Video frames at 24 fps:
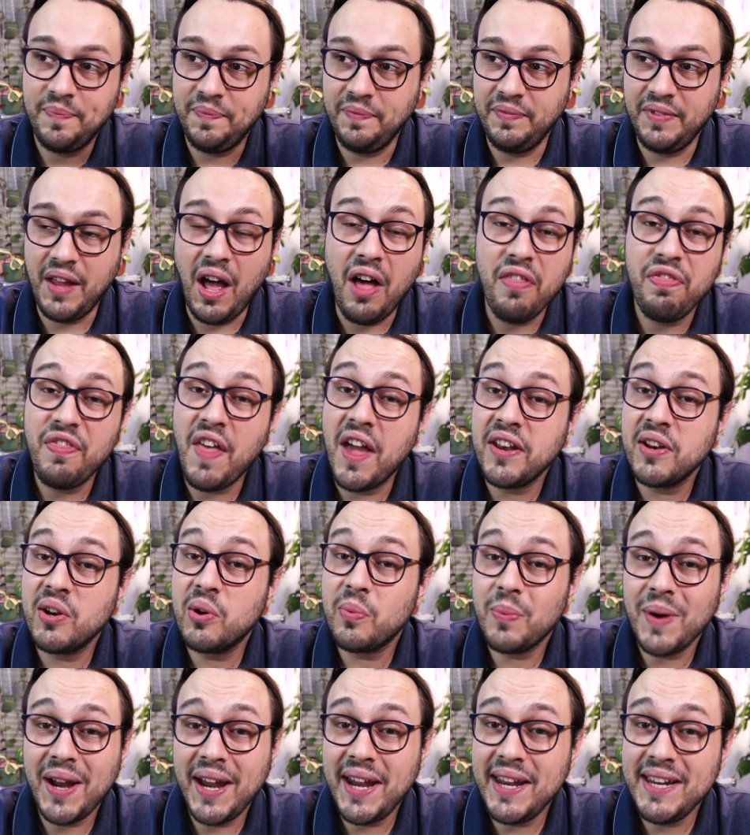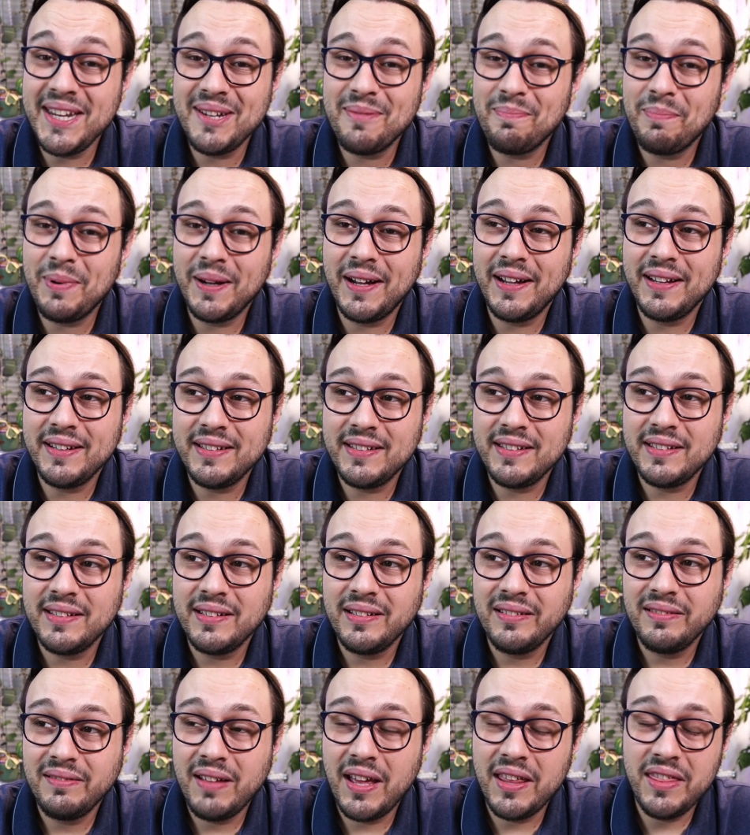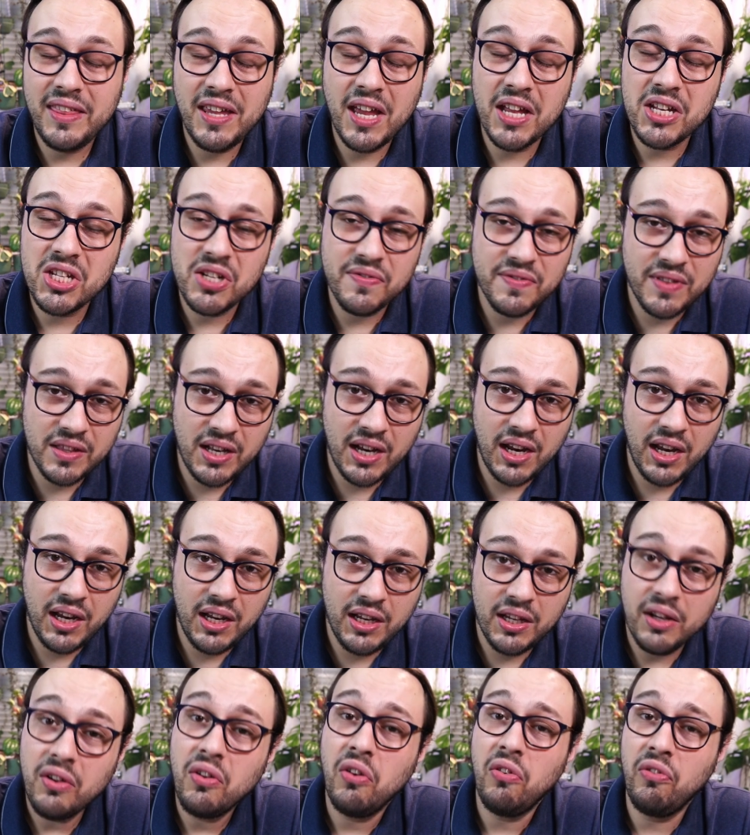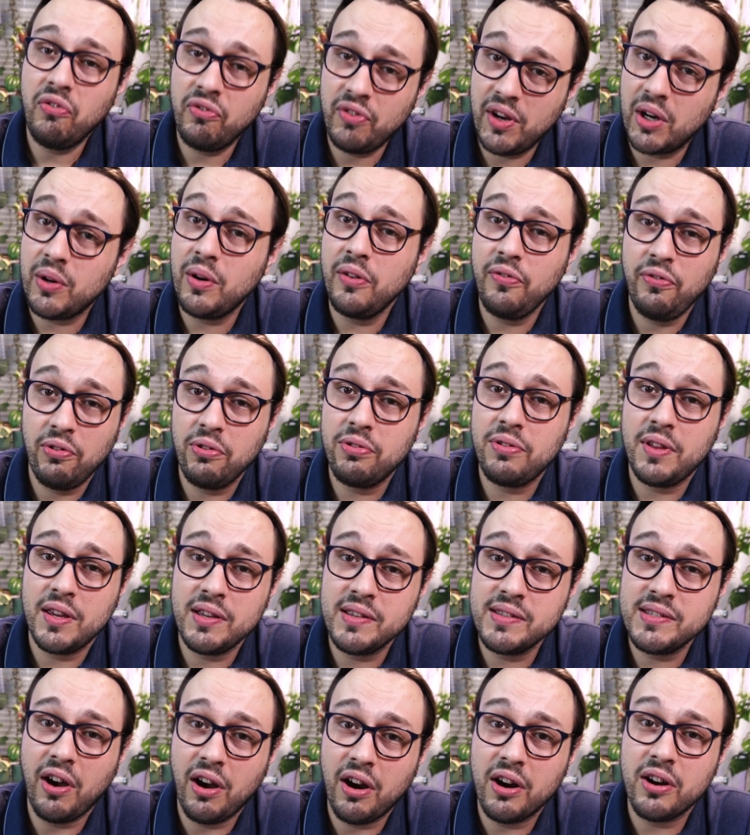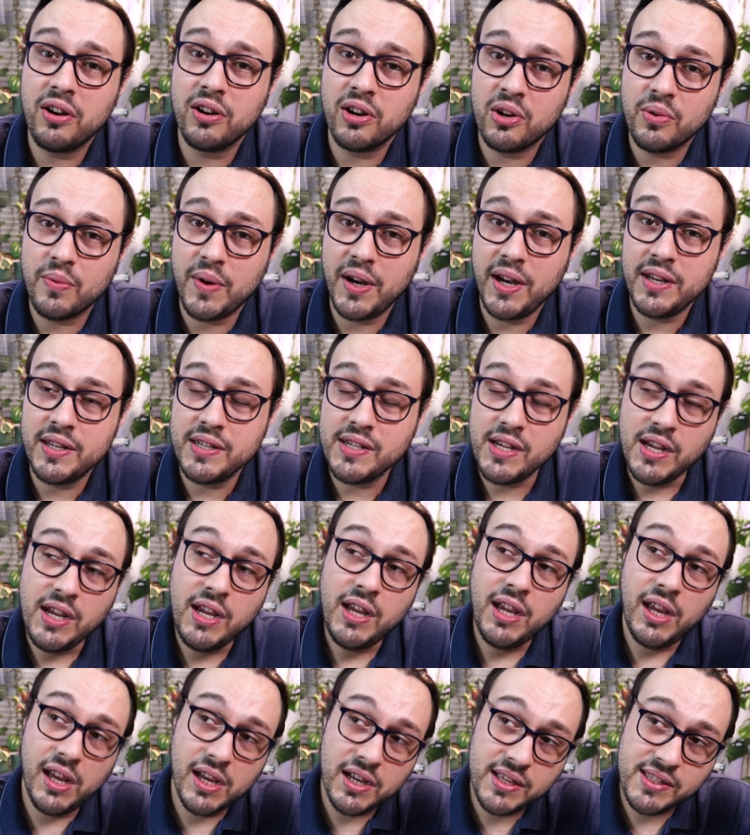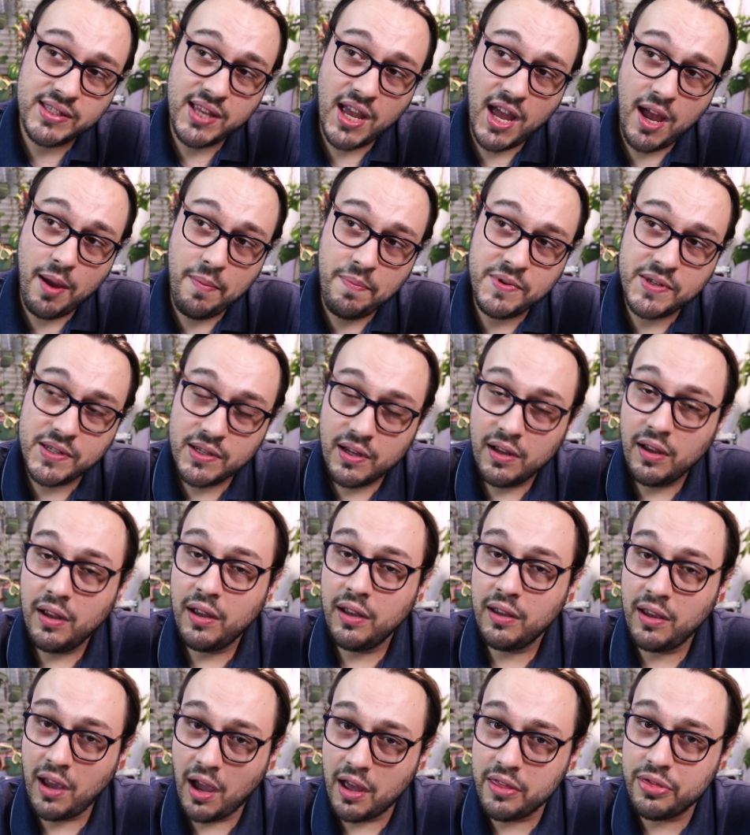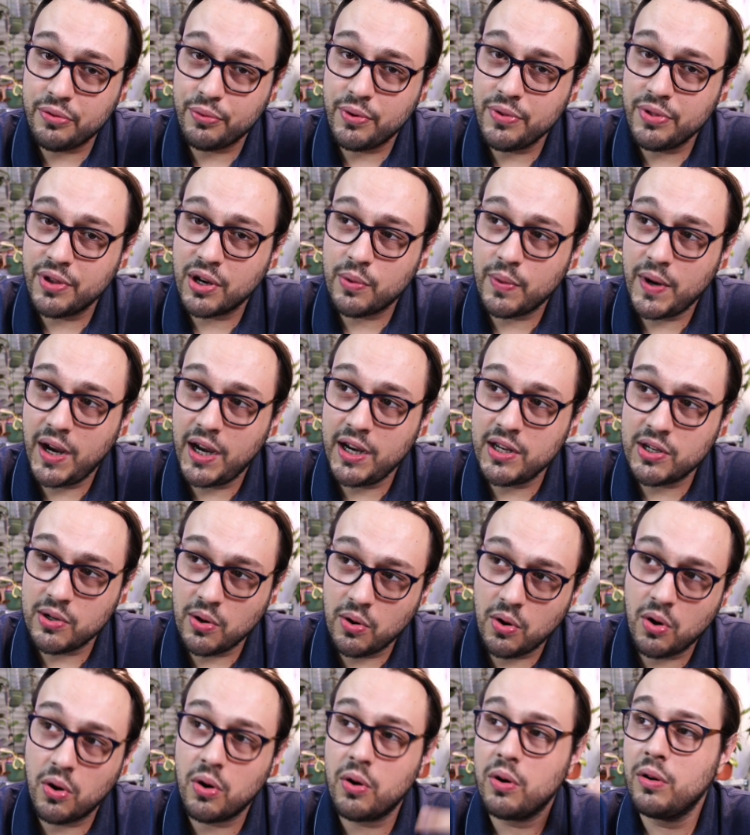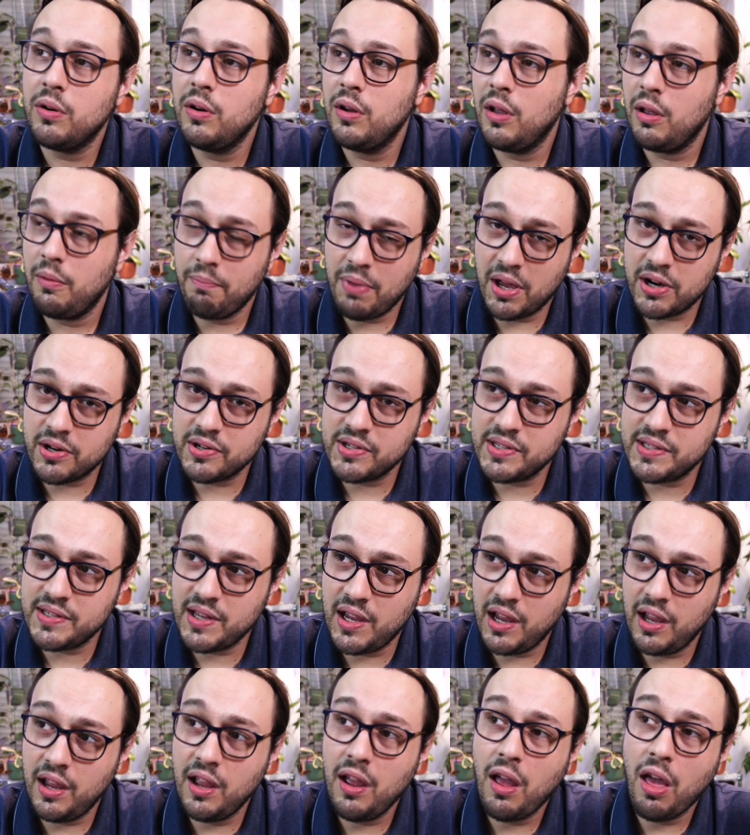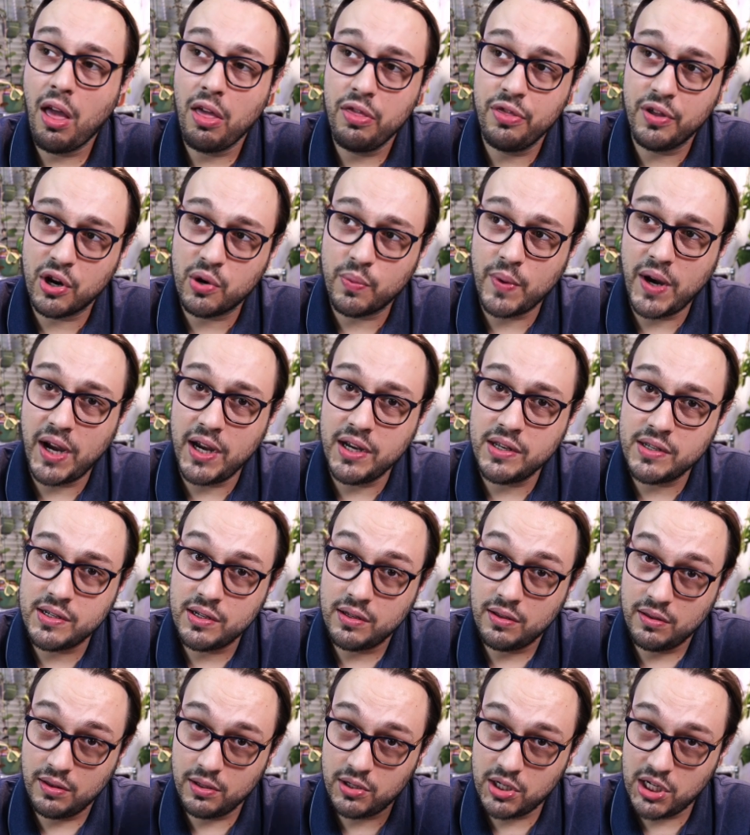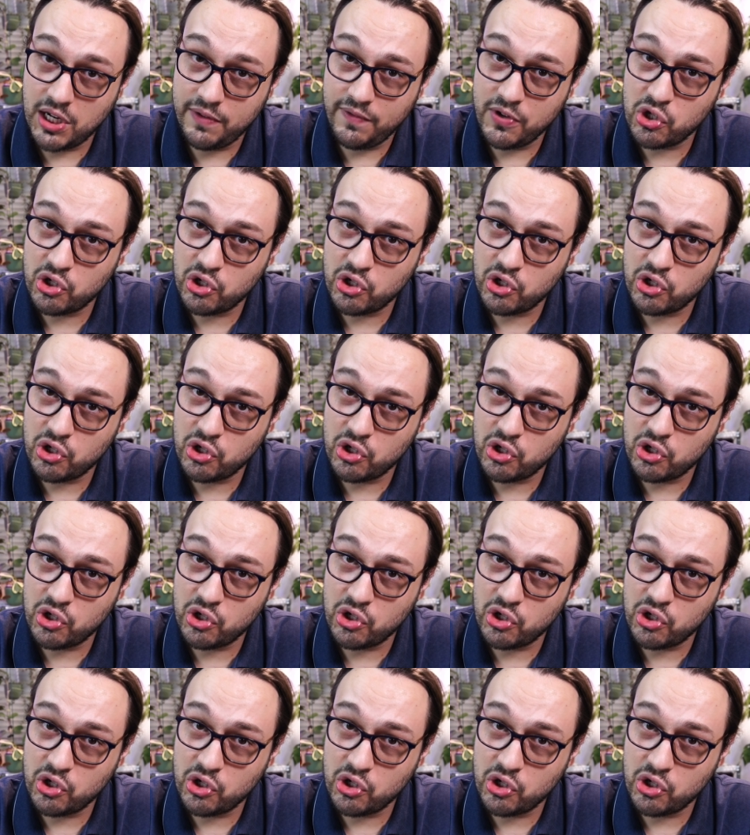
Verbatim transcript: not that great, but at the end of the day, very few things are great. Except Catherine the Great, or better say, The Great, the TV